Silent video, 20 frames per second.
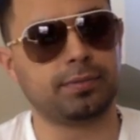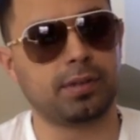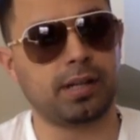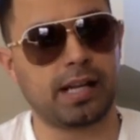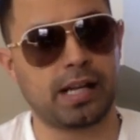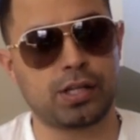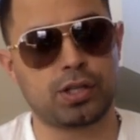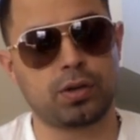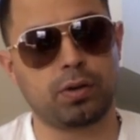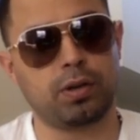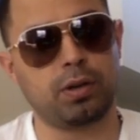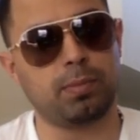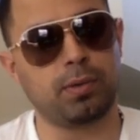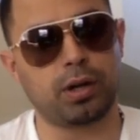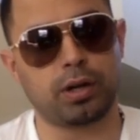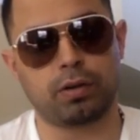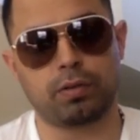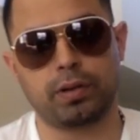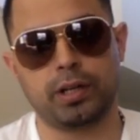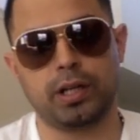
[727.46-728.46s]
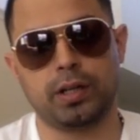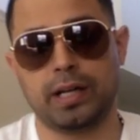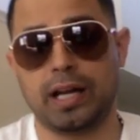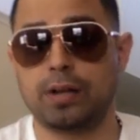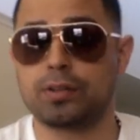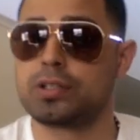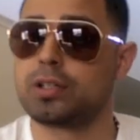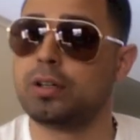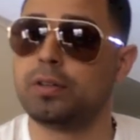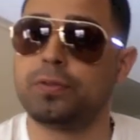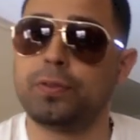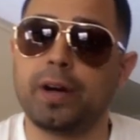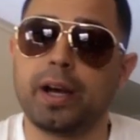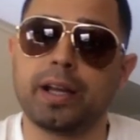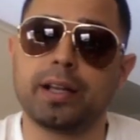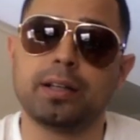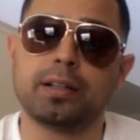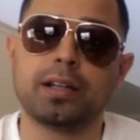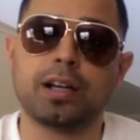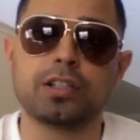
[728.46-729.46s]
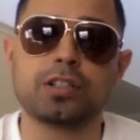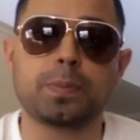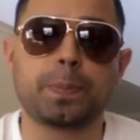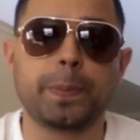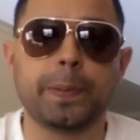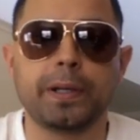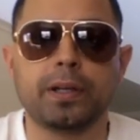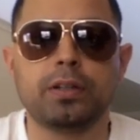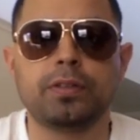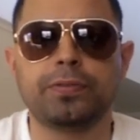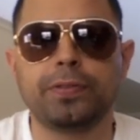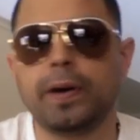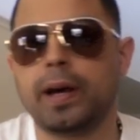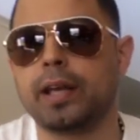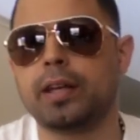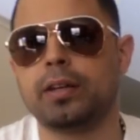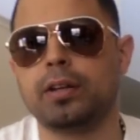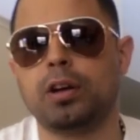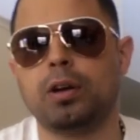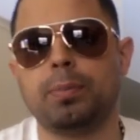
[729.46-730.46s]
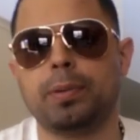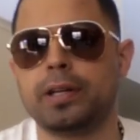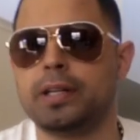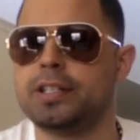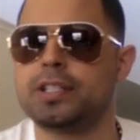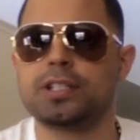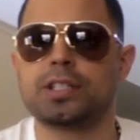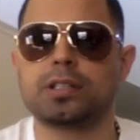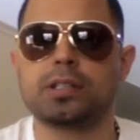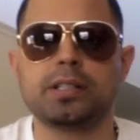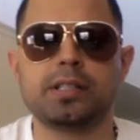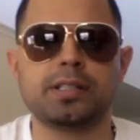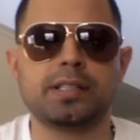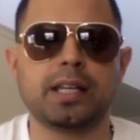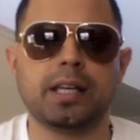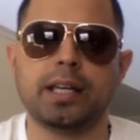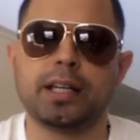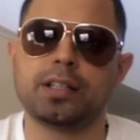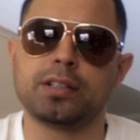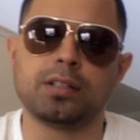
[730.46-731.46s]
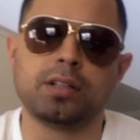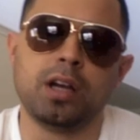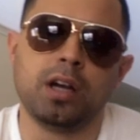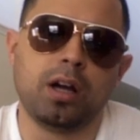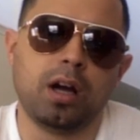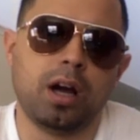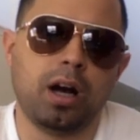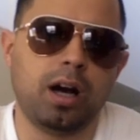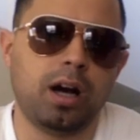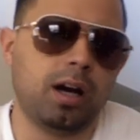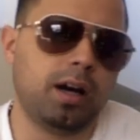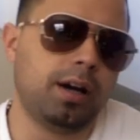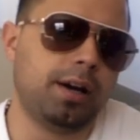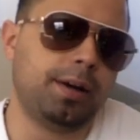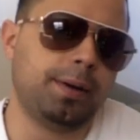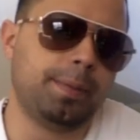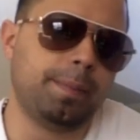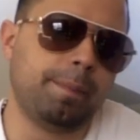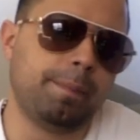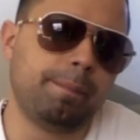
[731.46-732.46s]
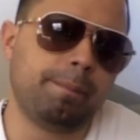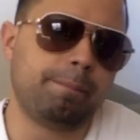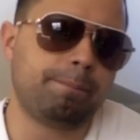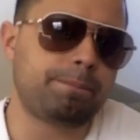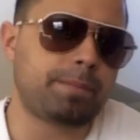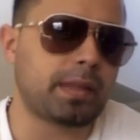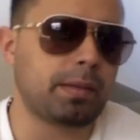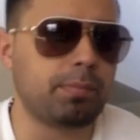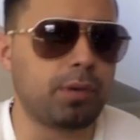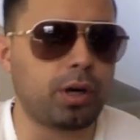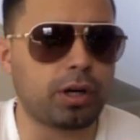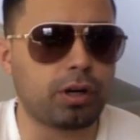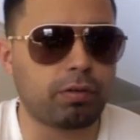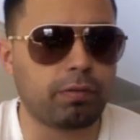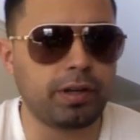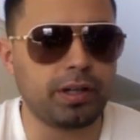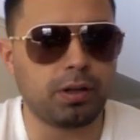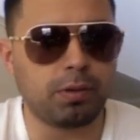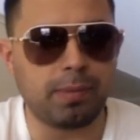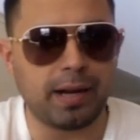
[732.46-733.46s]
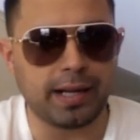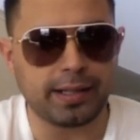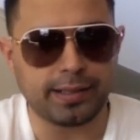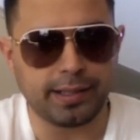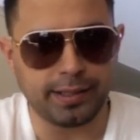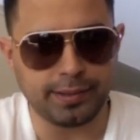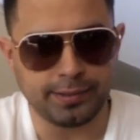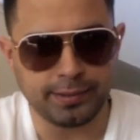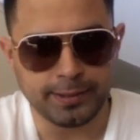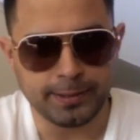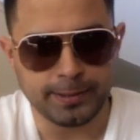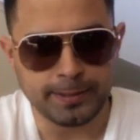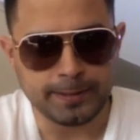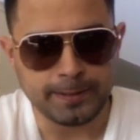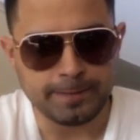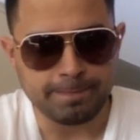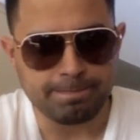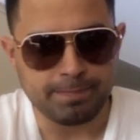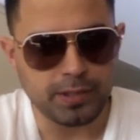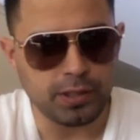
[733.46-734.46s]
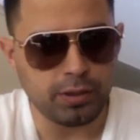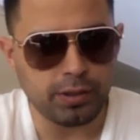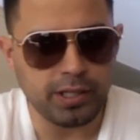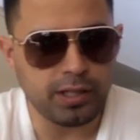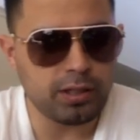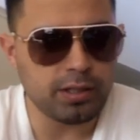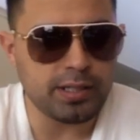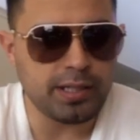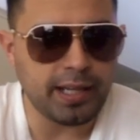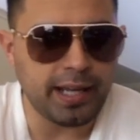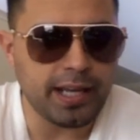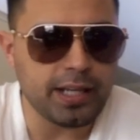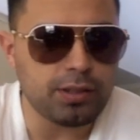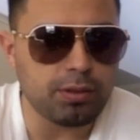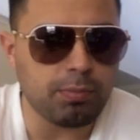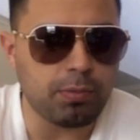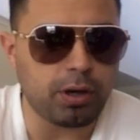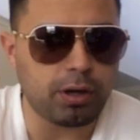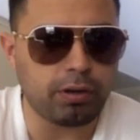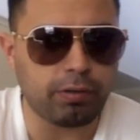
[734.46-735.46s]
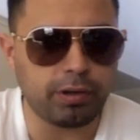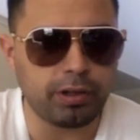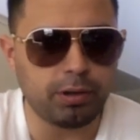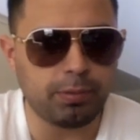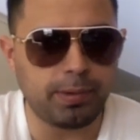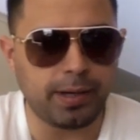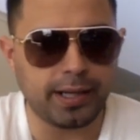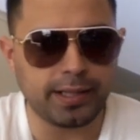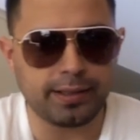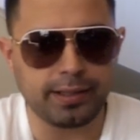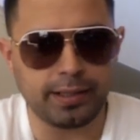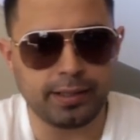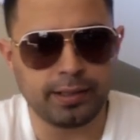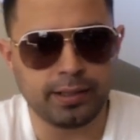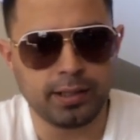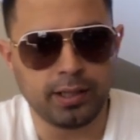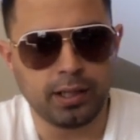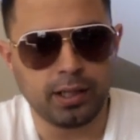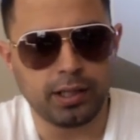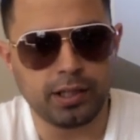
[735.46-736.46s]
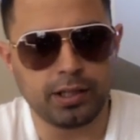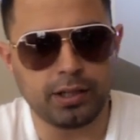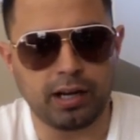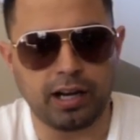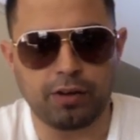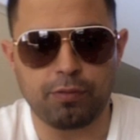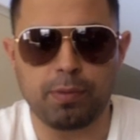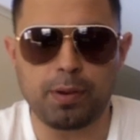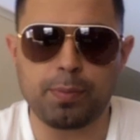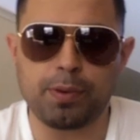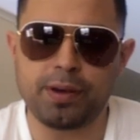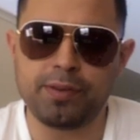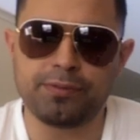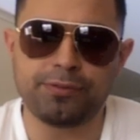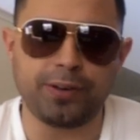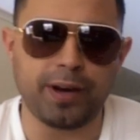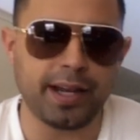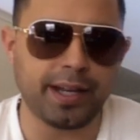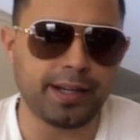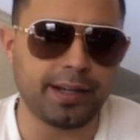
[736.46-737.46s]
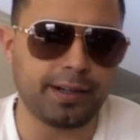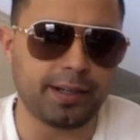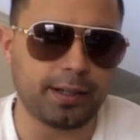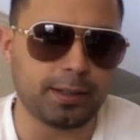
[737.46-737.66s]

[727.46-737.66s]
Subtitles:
Antonio Margarito. That was a good fight. That was a pretty good fight, you know, but he just couldn't take Margarito back then. You know, he couldn't handle Margarito back then. You know, I remember him fighting